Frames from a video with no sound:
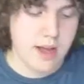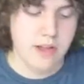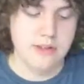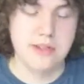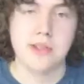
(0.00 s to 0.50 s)

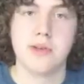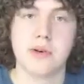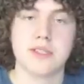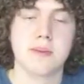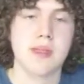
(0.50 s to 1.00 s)
uses
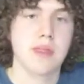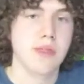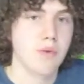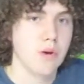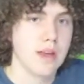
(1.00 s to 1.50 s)
USB
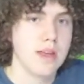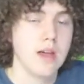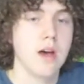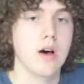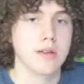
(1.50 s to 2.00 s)
3
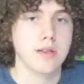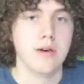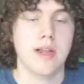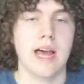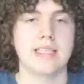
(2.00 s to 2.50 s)

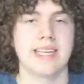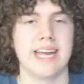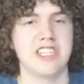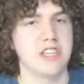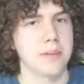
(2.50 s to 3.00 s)
also, and it has an
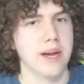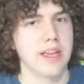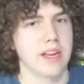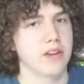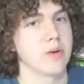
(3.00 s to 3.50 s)
HDMI
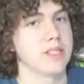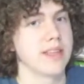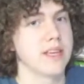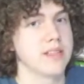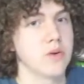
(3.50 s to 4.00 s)
connector, which I
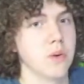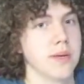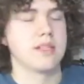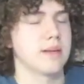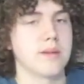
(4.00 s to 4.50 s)
think is cool
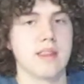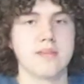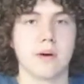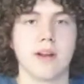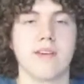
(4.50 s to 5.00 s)
because up to this
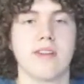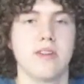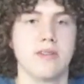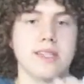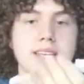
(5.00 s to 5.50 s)
point I've had to
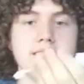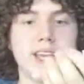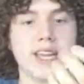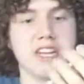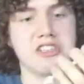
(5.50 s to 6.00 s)
use this to
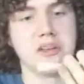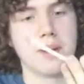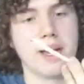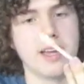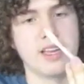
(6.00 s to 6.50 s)
get an
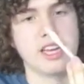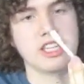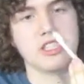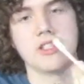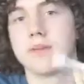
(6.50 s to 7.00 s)
HDMI
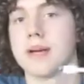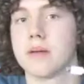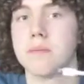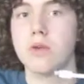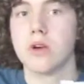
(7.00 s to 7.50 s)
connection to my
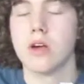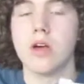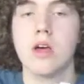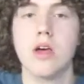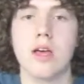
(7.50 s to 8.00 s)
computer,
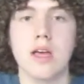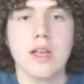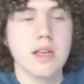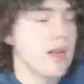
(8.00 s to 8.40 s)
and